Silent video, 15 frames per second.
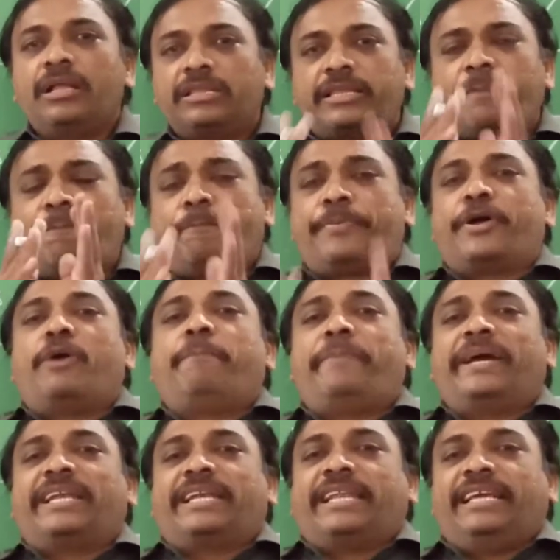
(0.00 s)
The
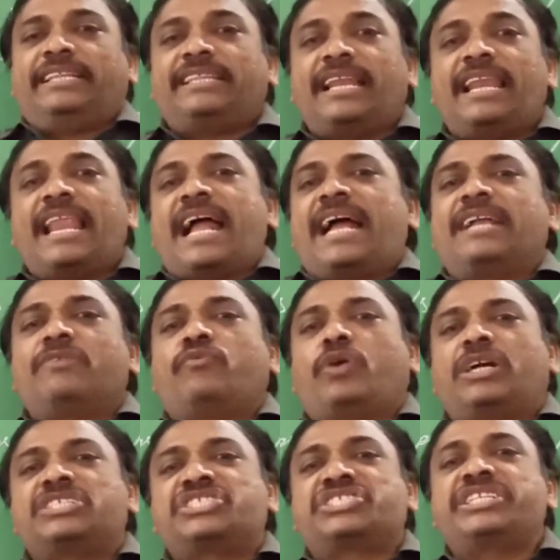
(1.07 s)
property, the land
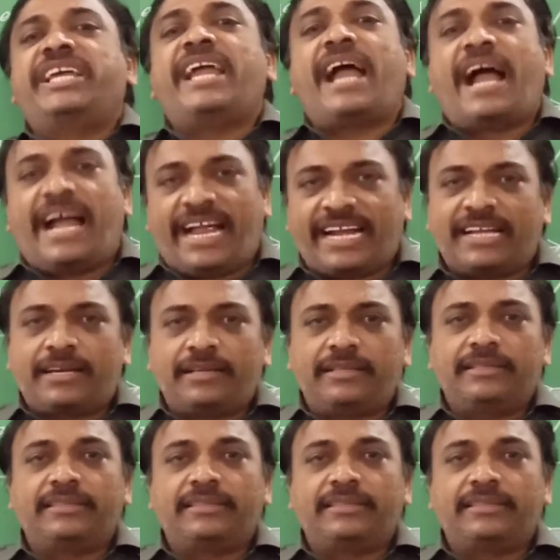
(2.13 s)
what she had,